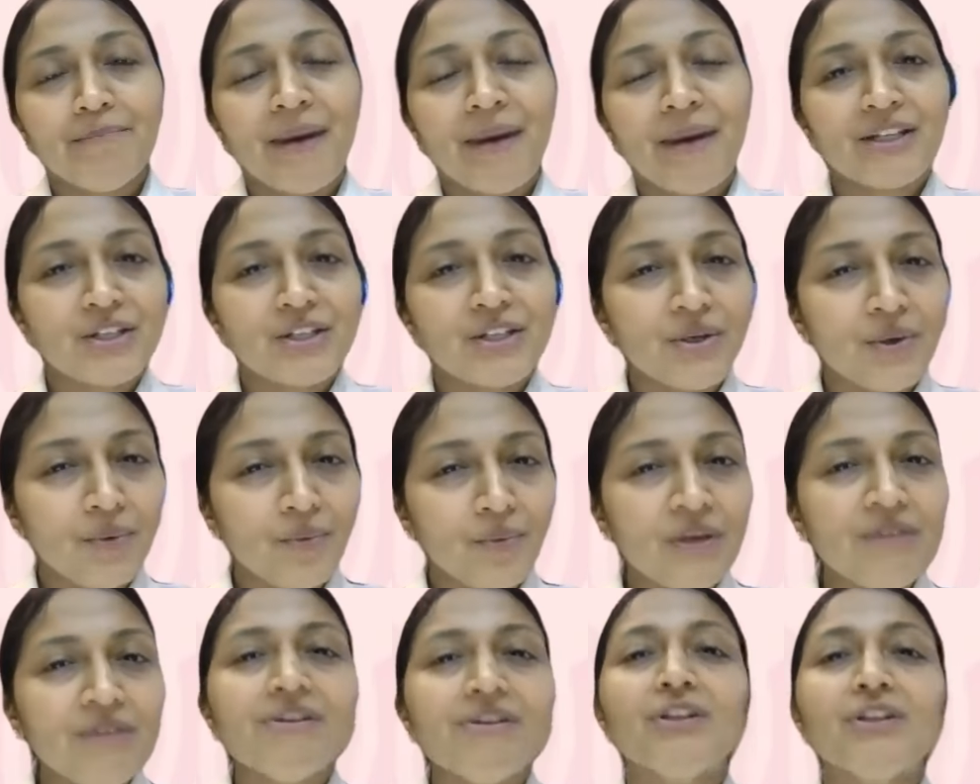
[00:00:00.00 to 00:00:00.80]
but
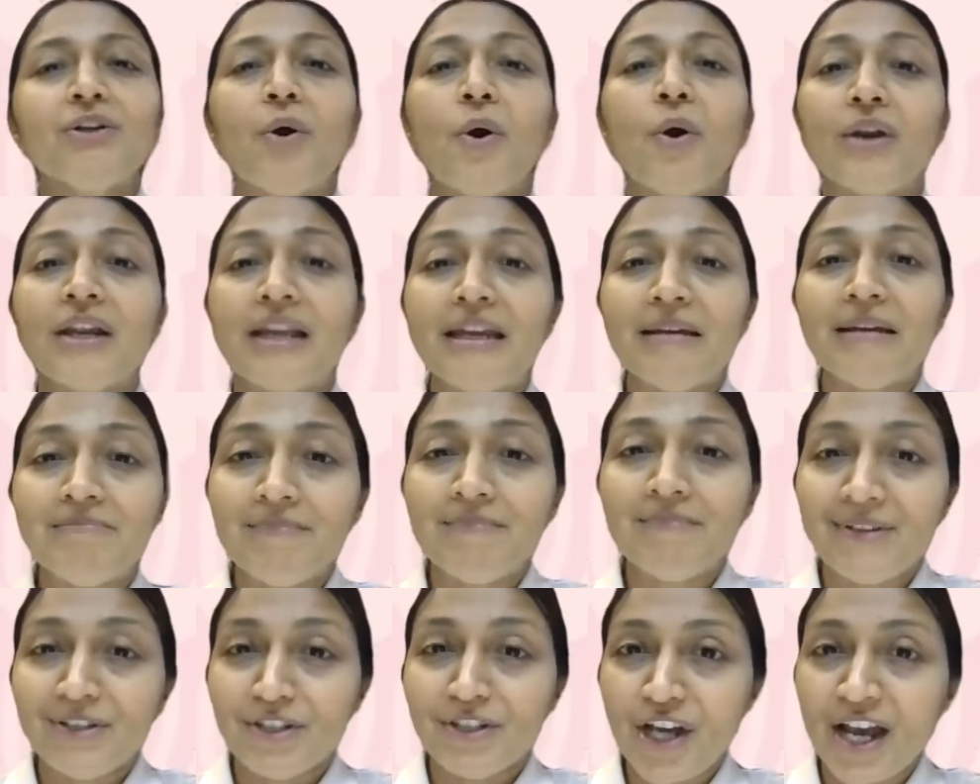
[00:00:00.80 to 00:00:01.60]
we will call him
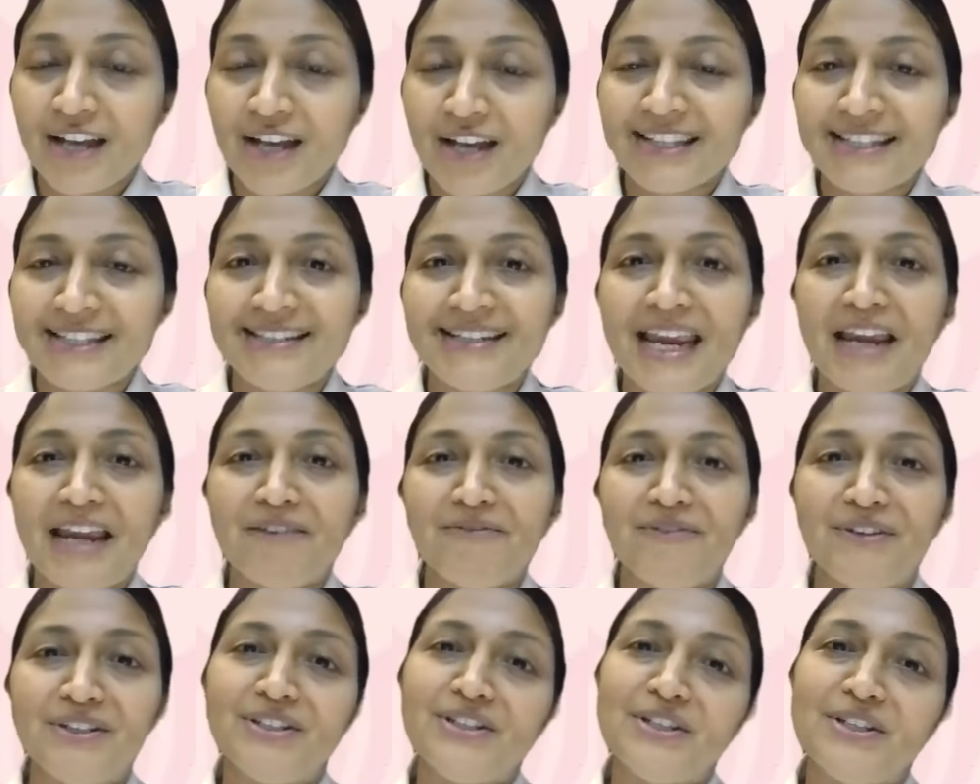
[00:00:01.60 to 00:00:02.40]
just
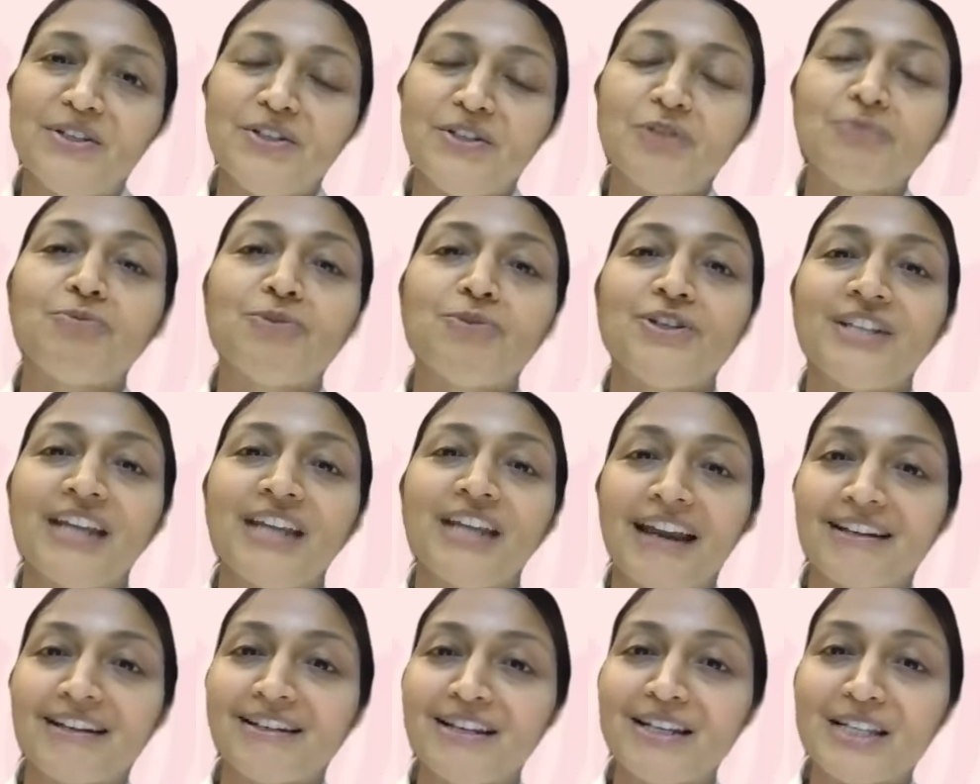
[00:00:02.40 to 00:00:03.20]
David to
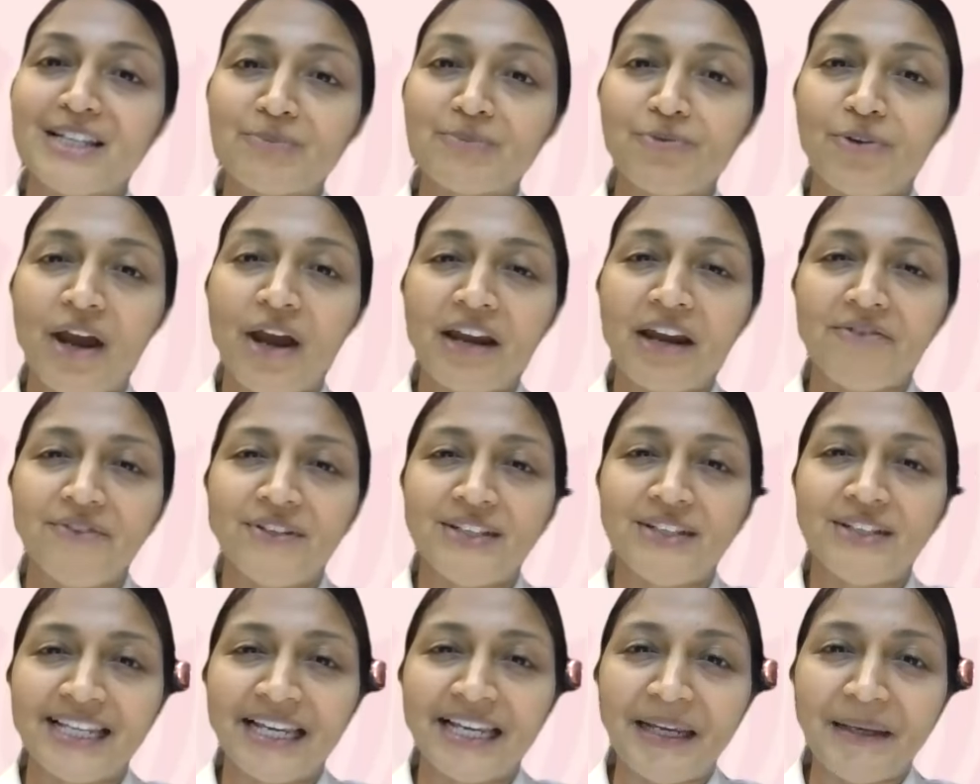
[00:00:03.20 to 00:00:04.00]
protect his
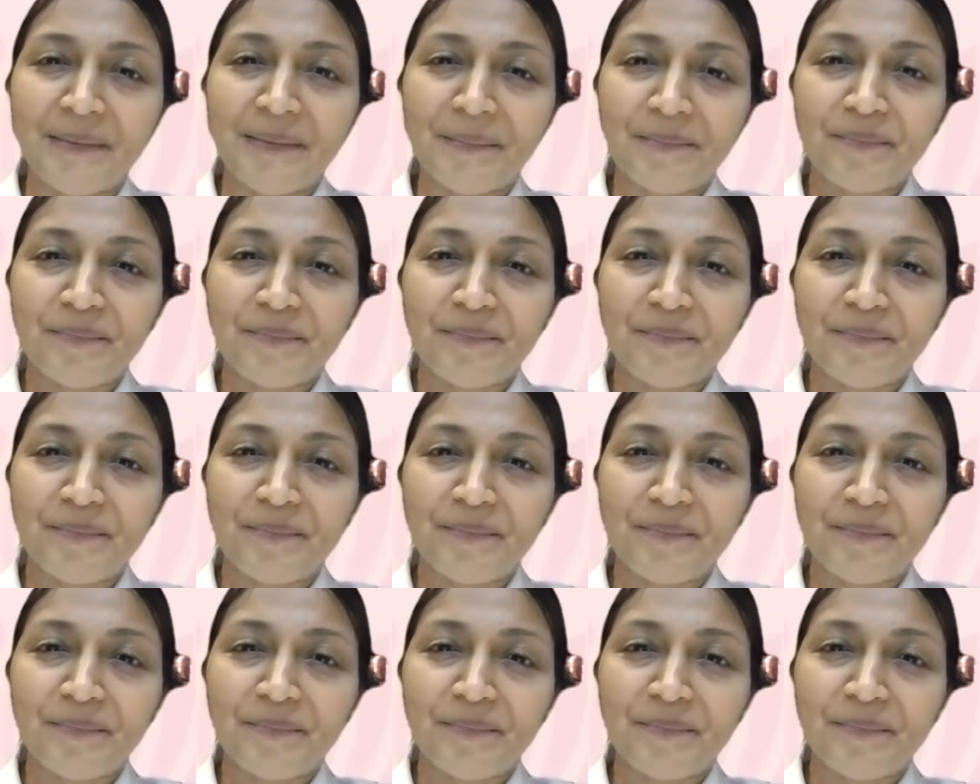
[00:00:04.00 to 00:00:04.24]
privacy.